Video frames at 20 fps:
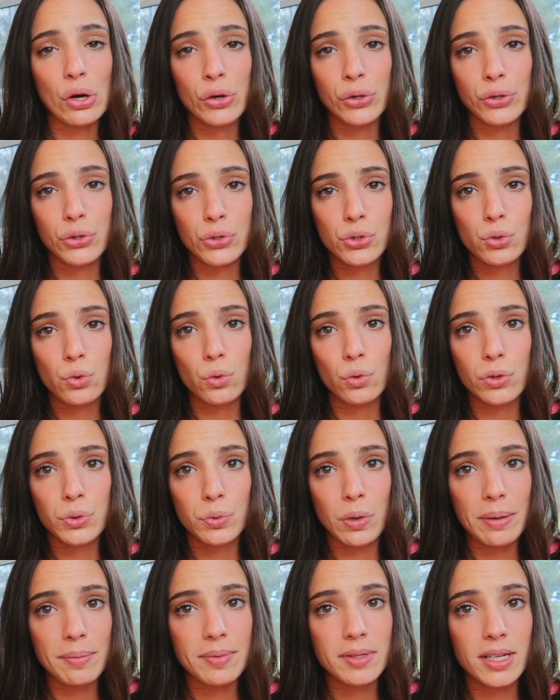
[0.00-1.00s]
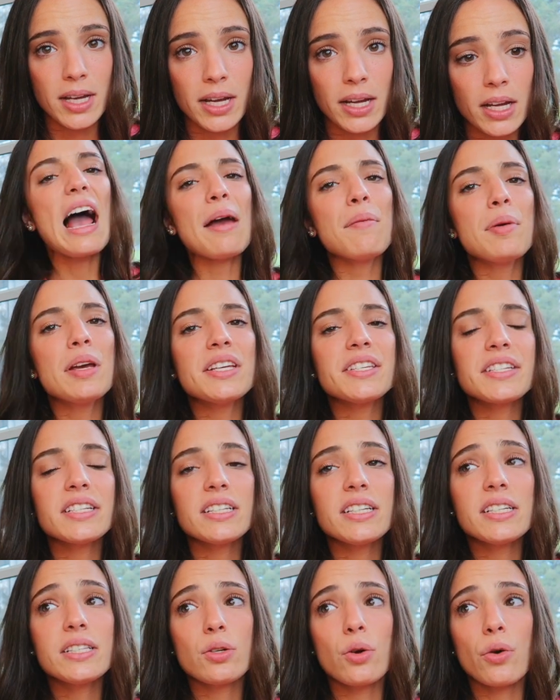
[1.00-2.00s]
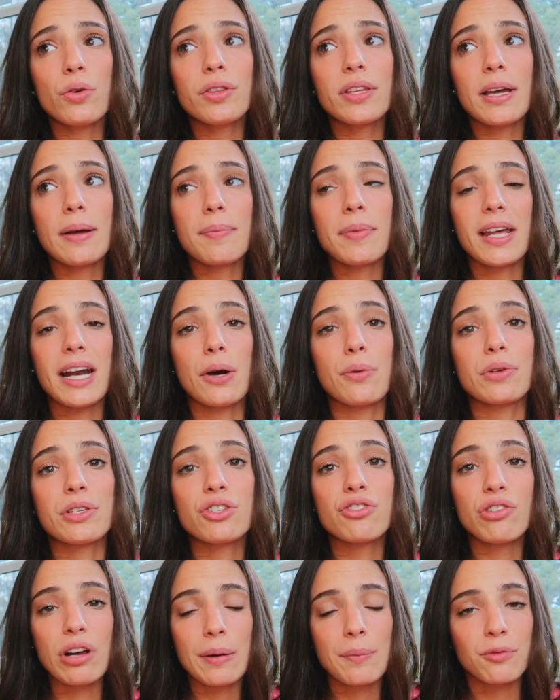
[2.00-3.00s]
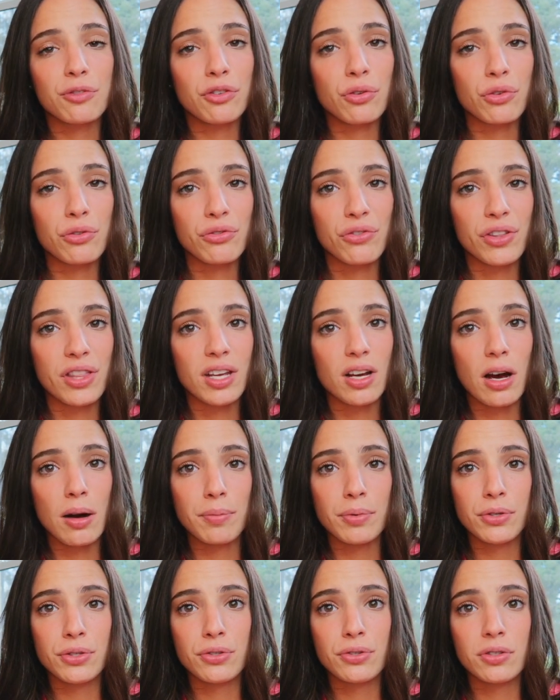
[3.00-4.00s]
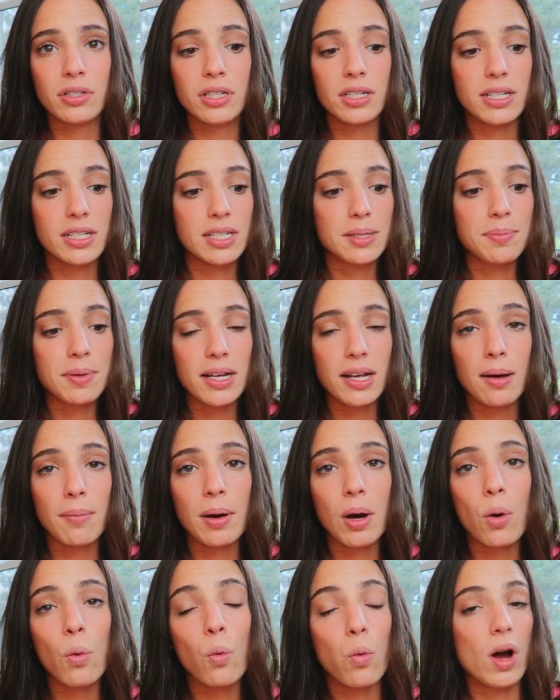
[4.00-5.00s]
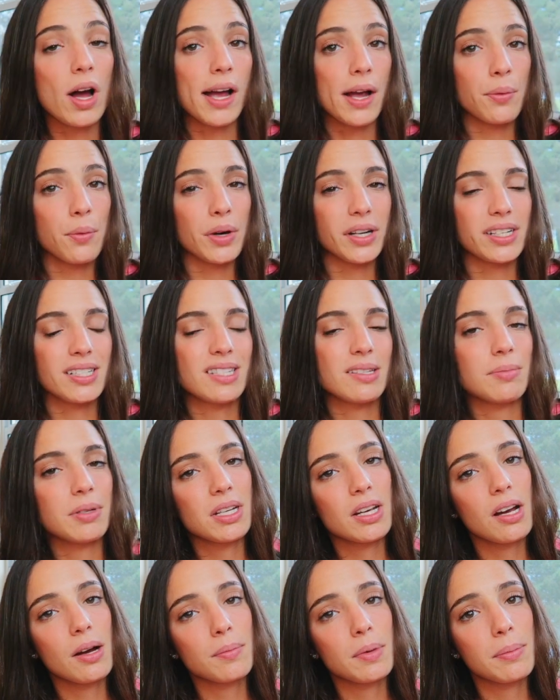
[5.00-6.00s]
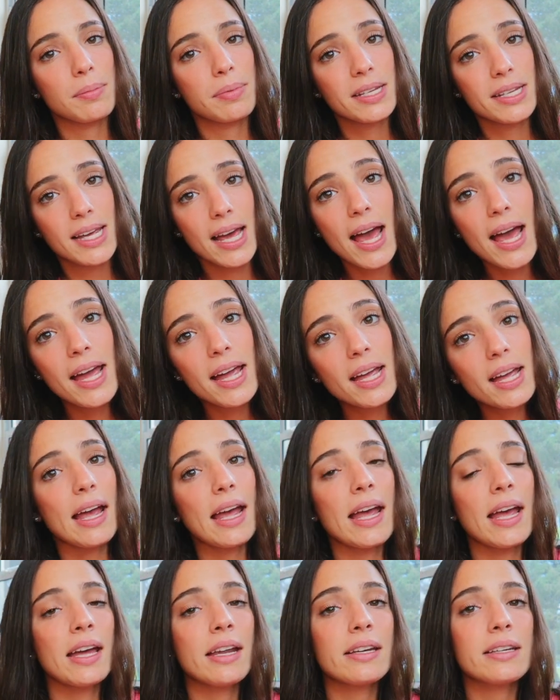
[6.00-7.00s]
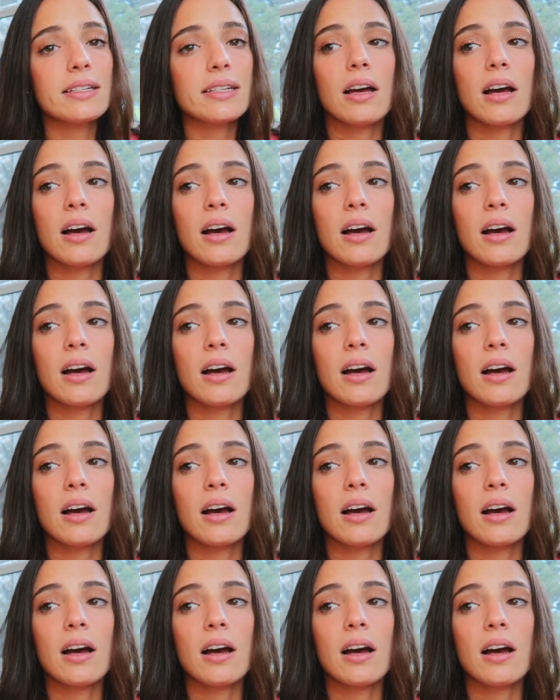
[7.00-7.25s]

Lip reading: on your school's website. I basically told them that I was grateful for the opportunity to speak about why I wanted to become a PA and